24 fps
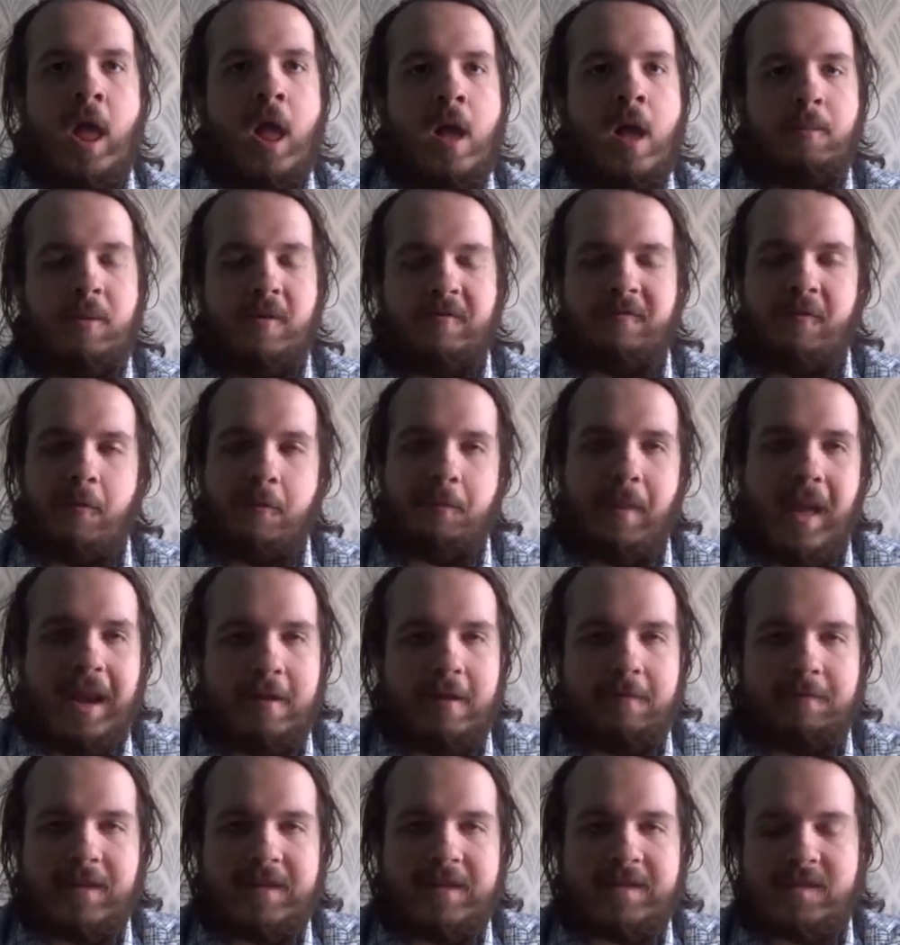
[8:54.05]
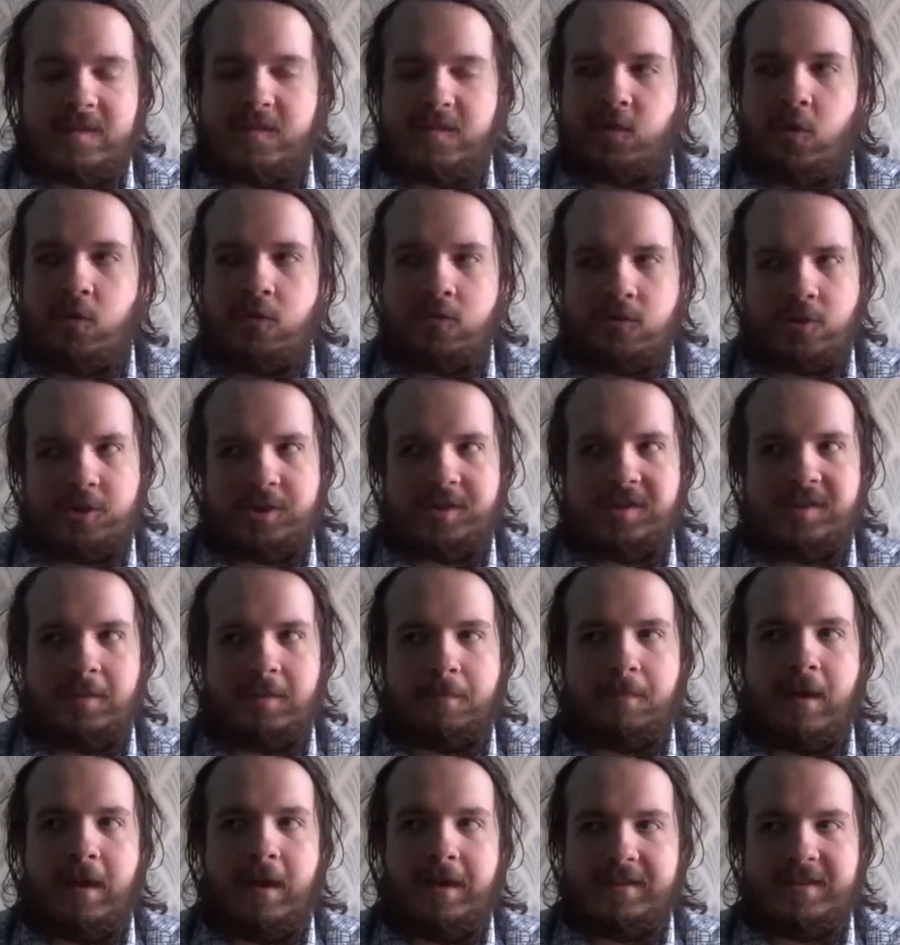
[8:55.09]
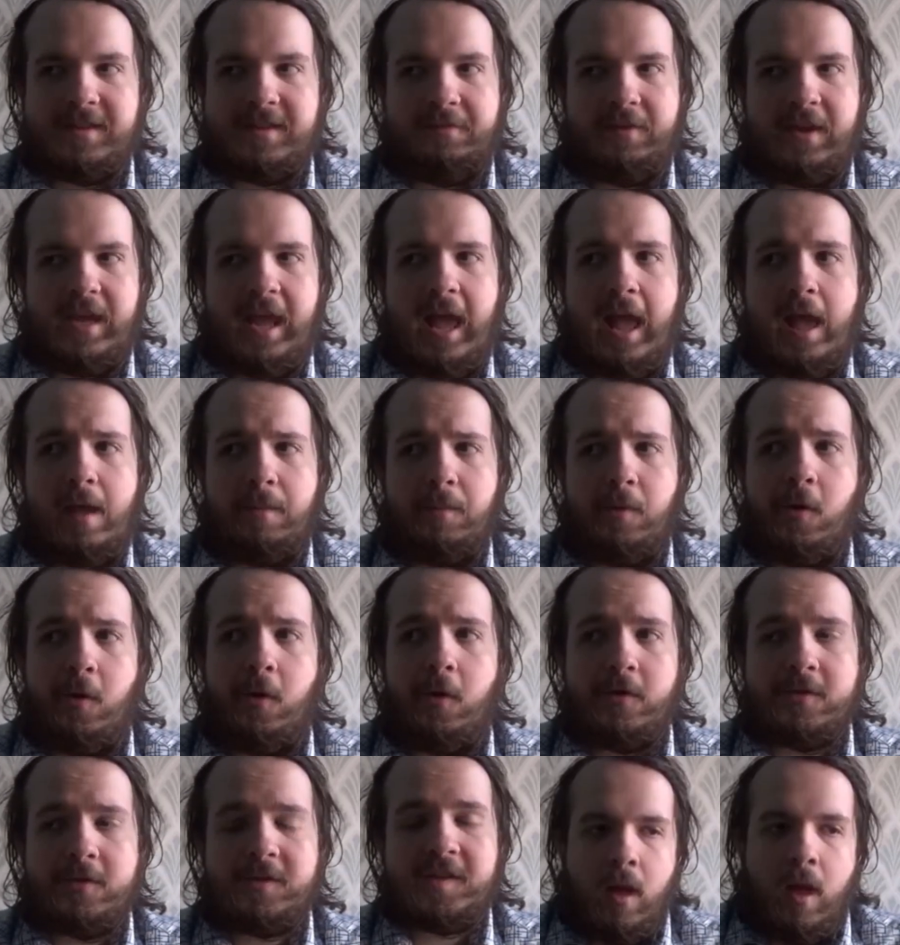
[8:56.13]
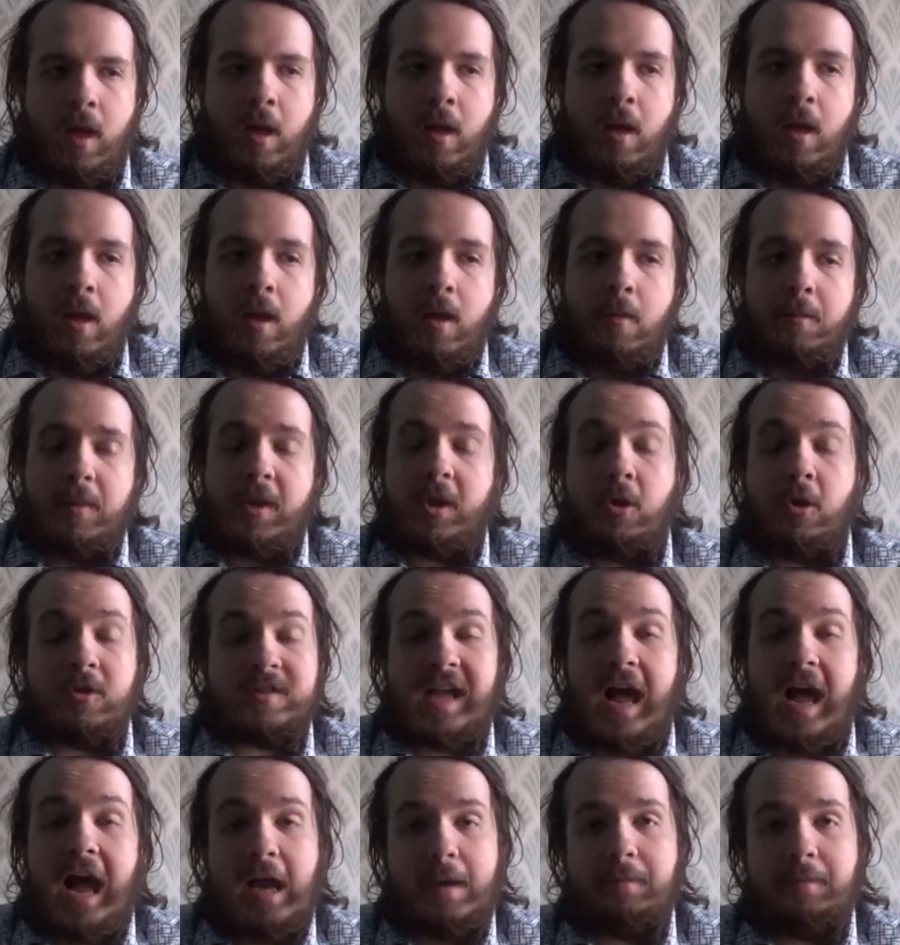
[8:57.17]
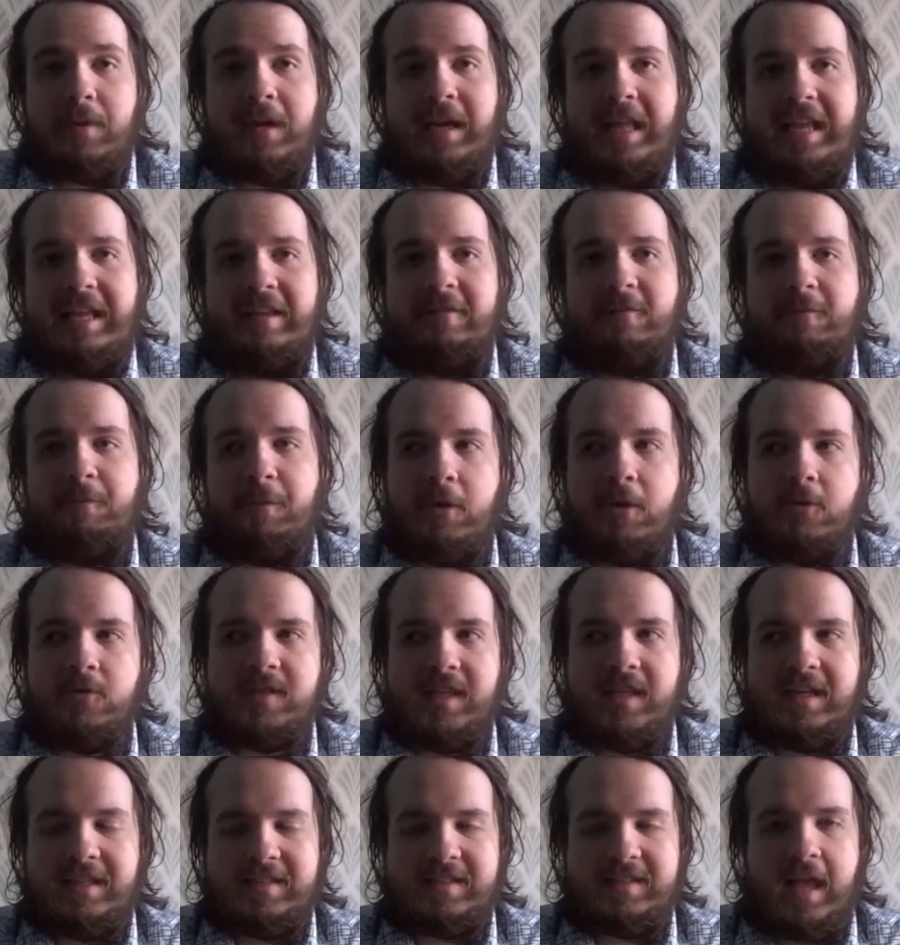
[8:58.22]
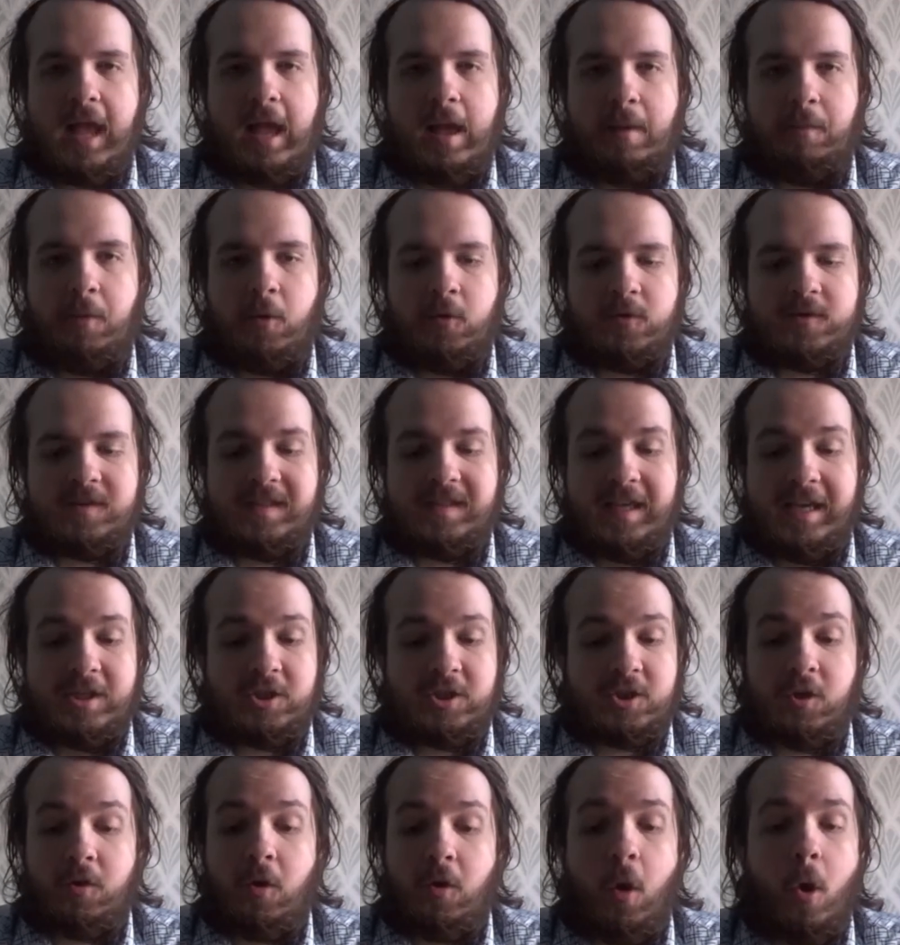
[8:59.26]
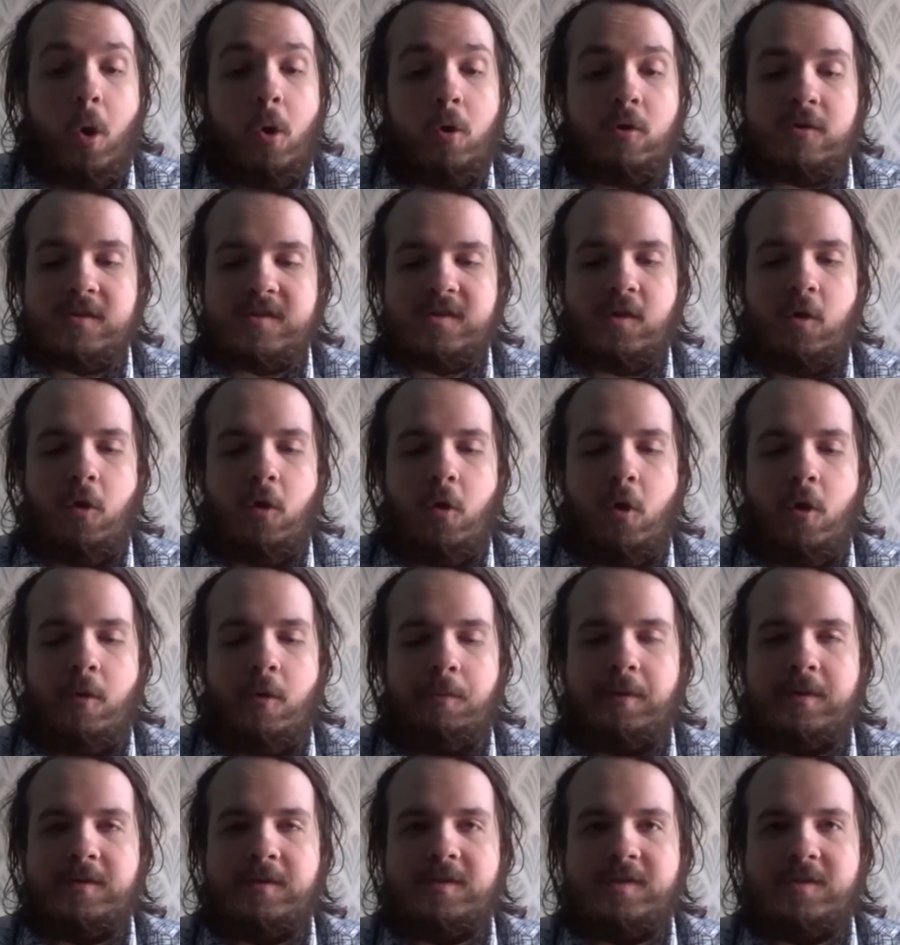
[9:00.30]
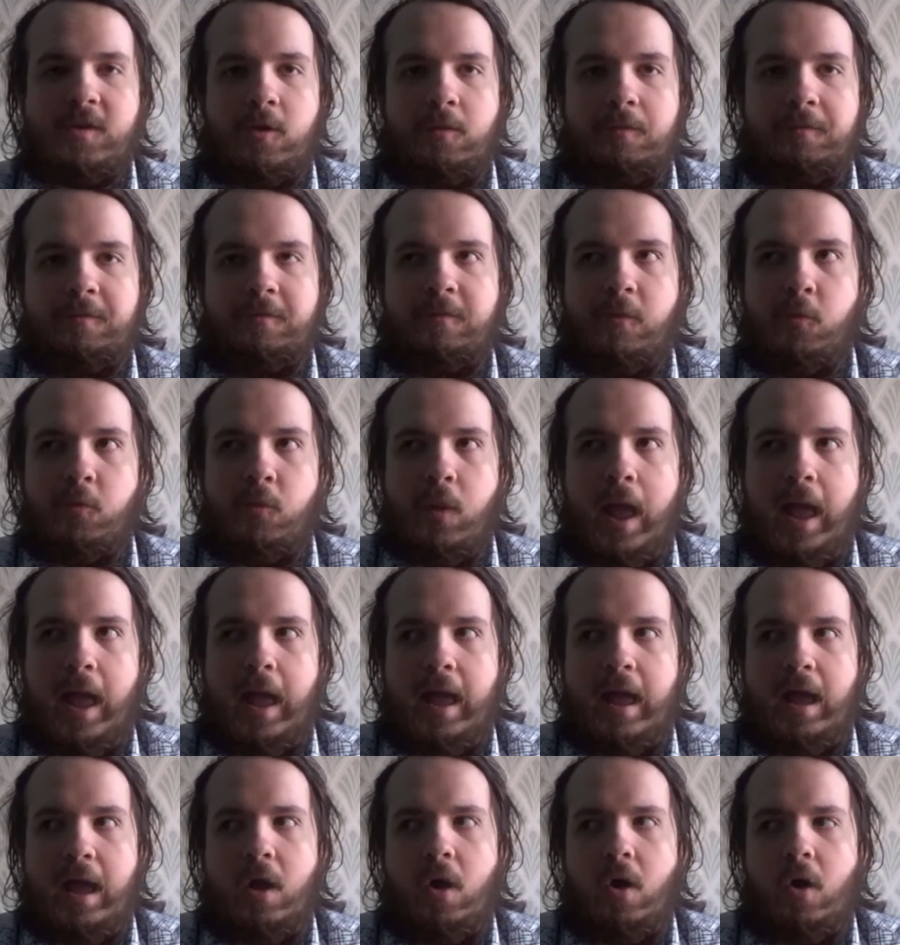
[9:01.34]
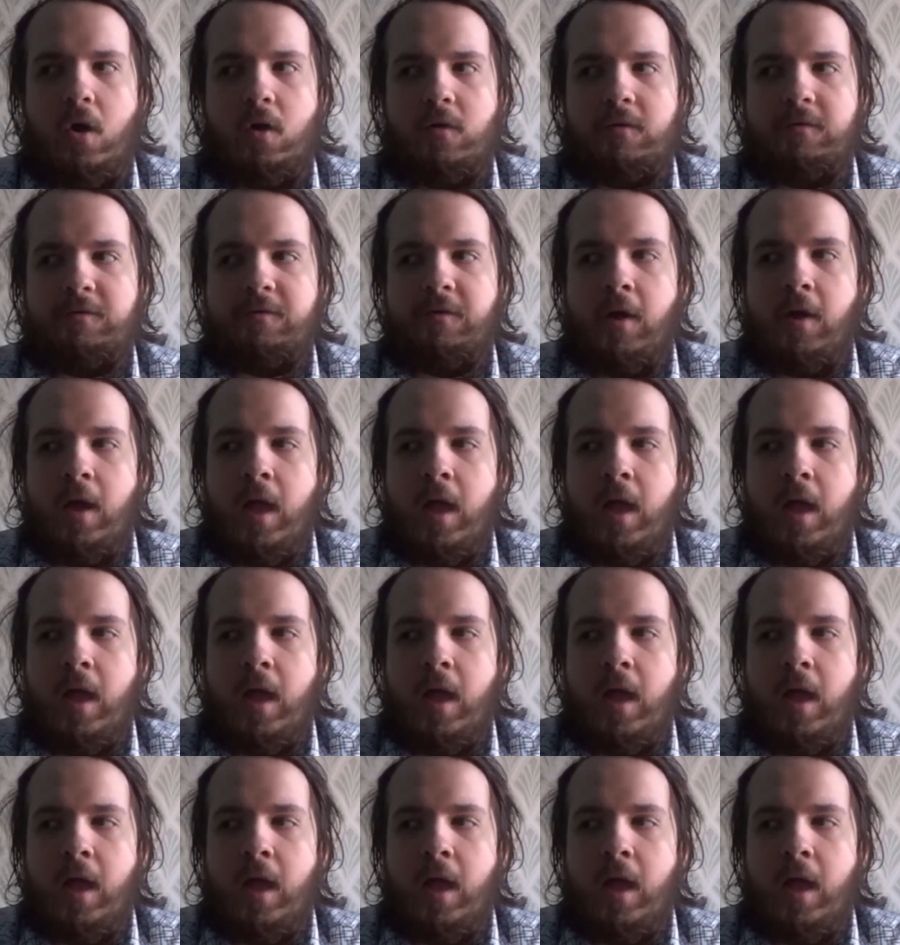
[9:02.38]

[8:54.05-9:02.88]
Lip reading: But the benefits don't just apply to the airport, because I believe building this airport station also opens up the way of